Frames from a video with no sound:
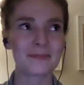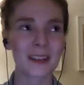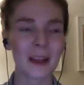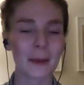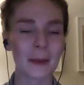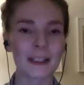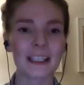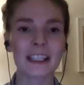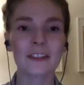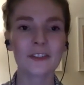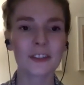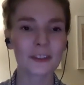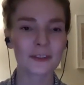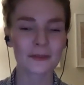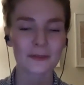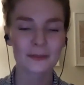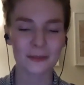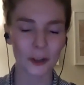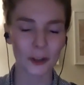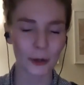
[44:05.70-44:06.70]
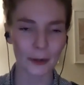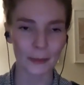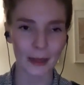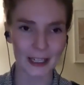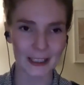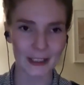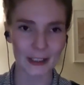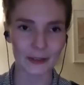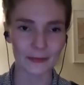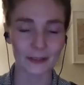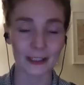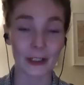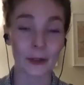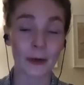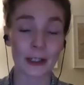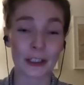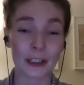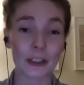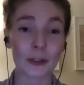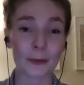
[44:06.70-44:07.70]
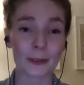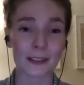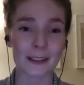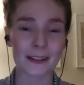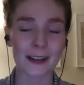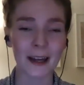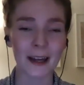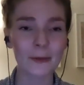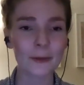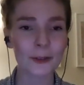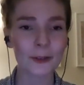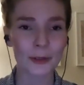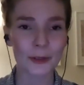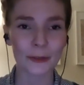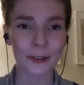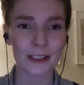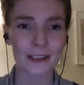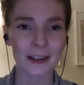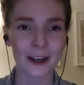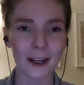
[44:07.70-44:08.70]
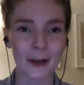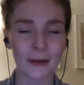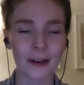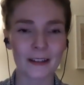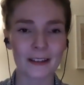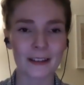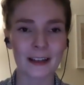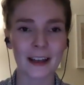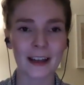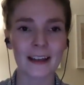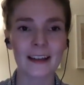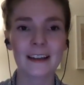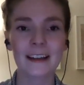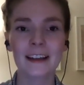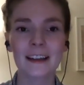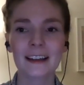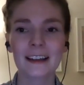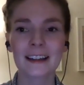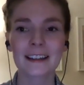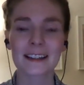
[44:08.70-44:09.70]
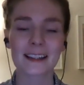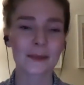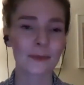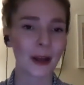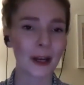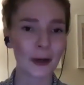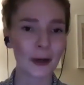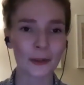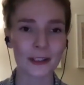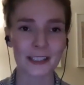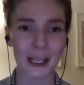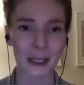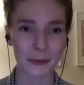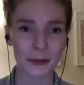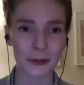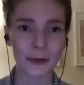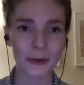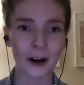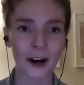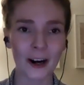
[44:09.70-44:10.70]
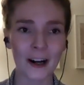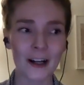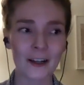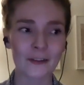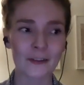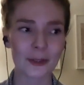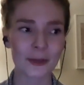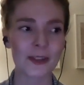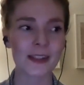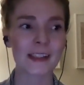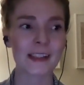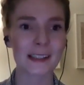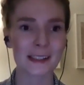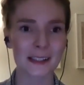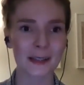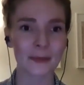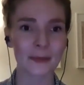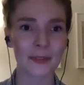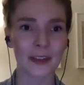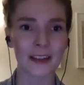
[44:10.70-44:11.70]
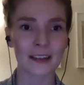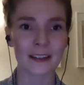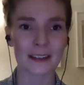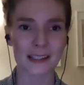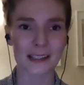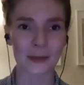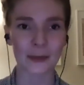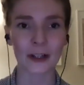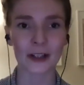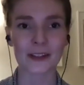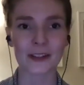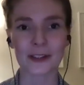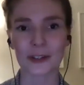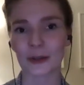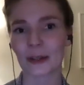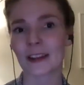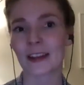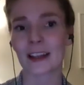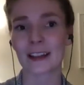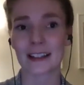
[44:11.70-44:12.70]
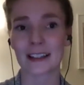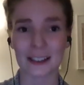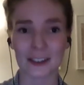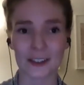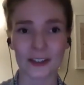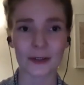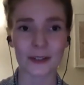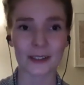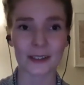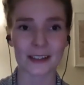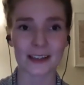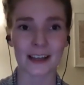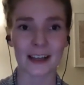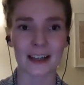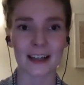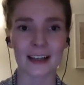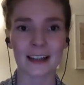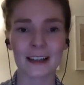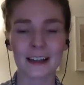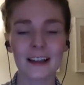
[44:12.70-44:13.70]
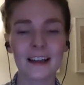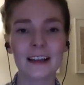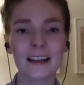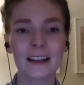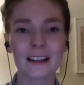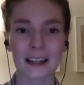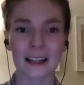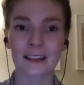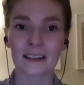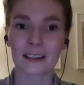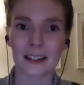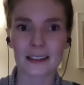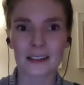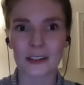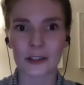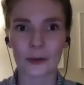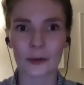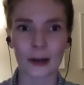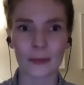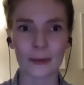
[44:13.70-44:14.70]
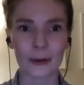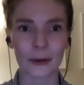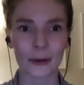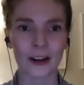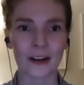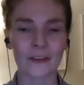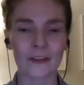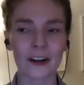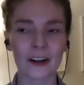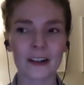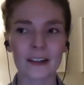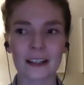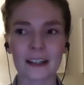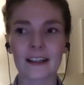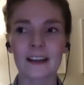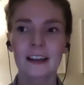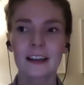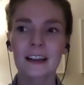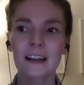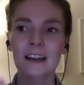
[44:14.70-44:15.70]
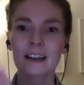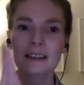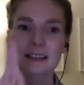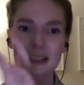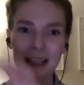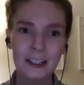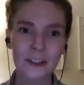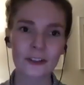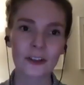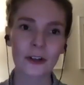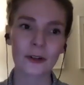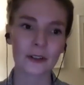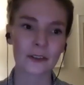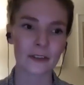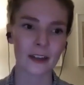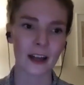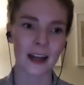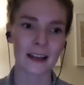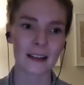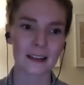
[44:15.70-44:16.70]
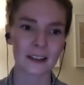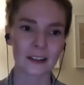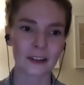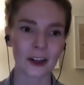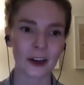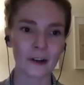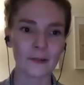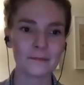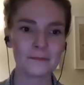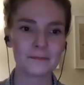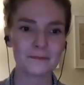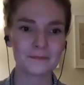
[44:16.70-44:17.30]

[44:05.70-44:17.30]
mean, even if going back to like going to human design, which we didn't really talk about today, it doesn't matter what type you are. If you see something that someone else is doing that gets you excited, like lights you up or whatever, like take note of that, you know?